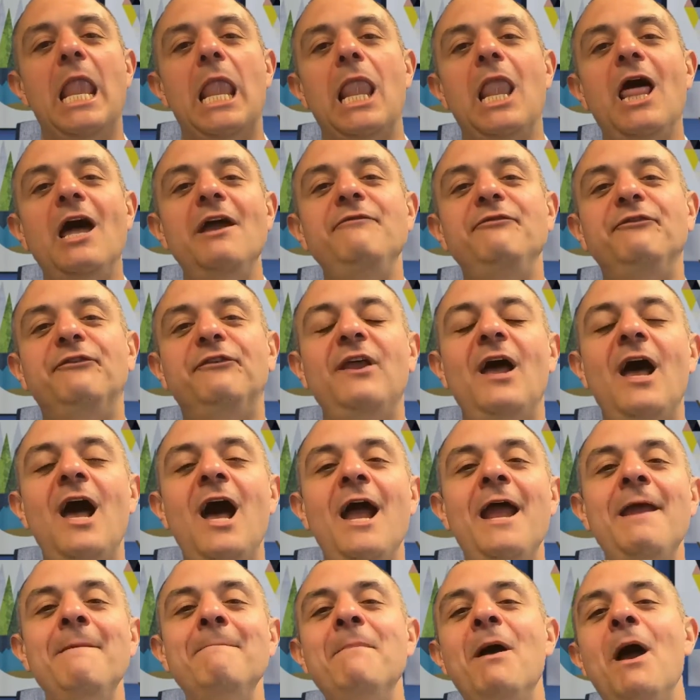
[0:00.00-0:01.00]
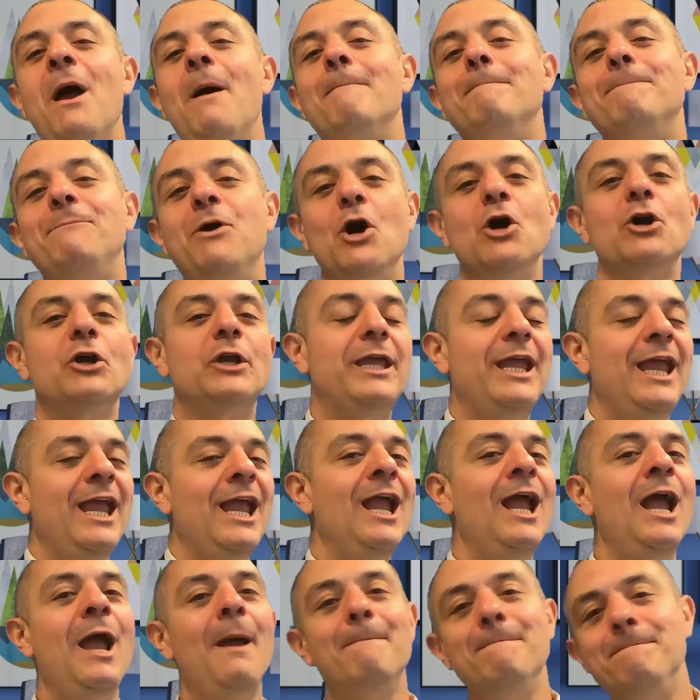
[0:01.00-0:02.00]
Lifetime
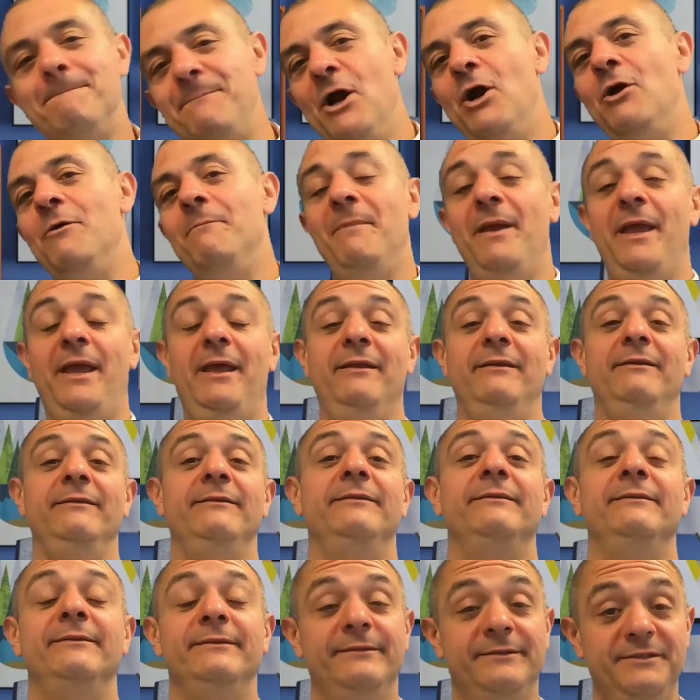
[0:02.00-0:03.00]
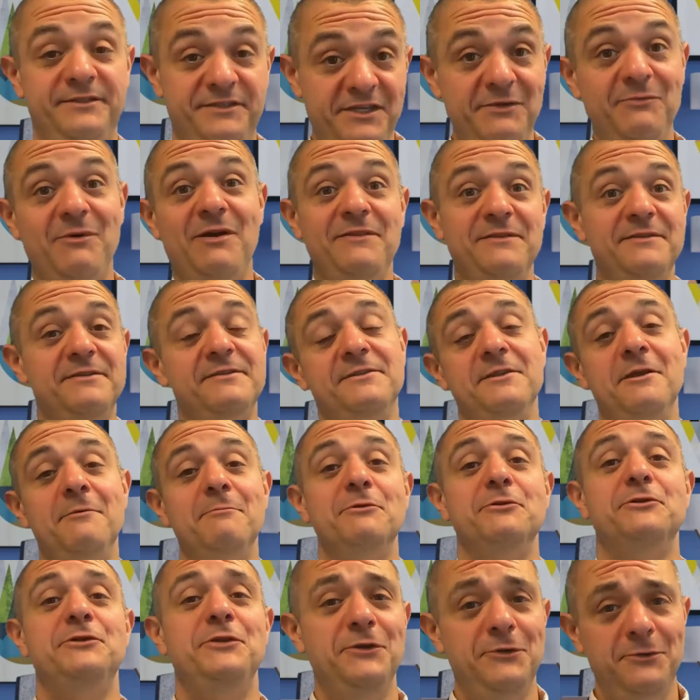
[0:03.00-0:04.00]
parking permit. You see why this is
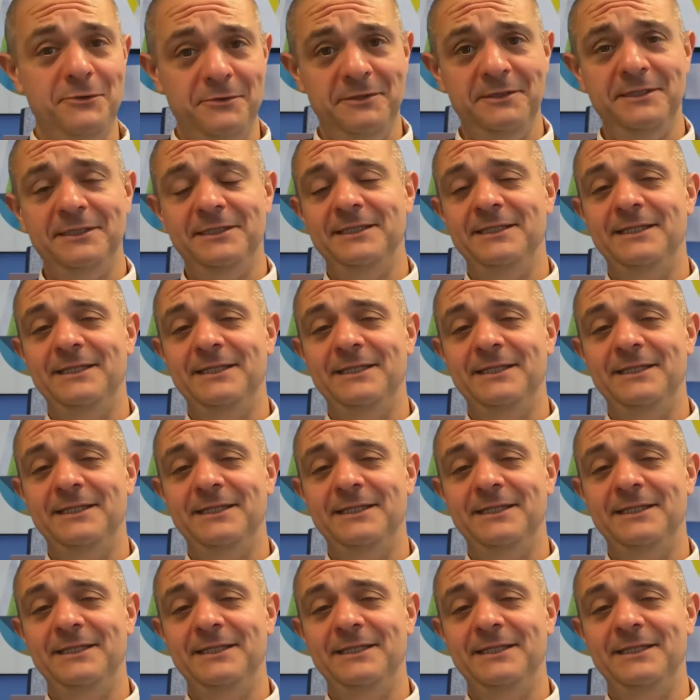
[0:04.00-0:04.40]
number 2?